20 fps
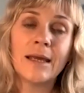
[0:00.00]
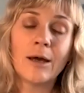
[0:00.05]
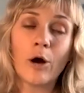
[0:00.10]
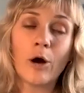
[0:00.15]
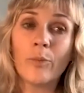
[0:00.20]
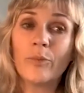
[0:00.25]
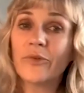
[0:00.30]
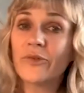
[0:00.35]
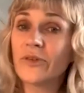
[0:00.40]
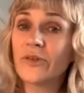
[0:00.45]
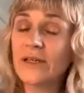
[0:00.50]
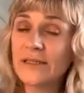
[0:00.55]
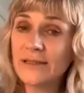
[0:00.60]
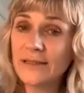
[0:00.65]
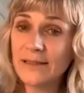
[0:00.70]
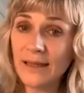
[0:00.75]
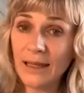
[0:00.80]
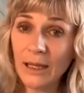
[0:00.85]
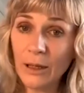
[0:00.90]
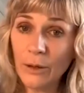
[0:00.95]
obviously to
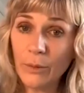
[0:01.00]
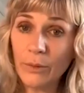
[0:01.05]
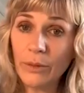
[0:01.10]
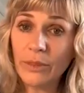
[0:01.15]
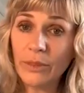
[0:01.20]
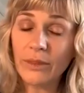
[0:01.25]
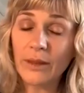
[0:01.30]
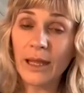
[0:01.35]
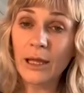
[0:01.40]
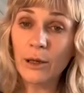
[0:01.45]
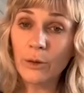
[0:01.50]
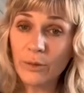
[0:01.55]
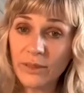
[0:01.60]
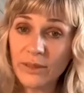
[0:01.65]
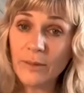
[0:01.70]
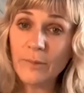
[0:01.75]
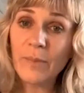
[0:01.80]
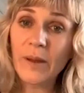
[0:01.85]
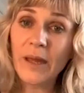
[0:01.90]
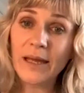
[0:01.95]
the health
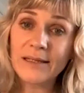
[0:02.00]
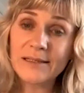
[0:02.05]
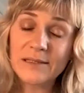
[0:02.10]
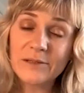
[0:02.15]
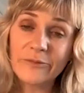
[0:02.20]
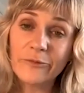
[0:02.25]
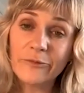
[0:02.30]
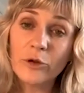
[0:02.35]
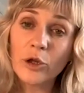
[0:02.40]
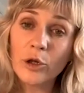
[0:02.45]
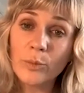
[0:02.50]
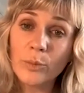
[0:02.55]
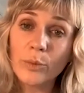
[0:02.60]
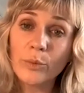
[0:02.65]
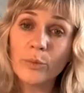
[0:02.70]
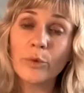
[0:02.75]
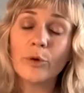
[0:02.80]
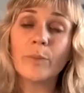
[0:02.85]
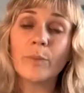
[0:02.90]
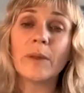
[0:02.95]
impacts of global
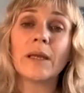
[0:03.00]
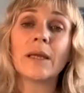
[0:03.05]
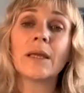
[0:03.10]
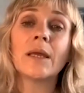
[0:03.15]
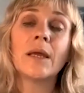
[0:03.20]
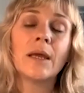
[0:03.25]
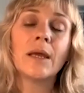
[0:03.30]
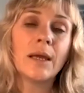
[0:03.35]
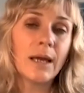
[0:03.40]
warming,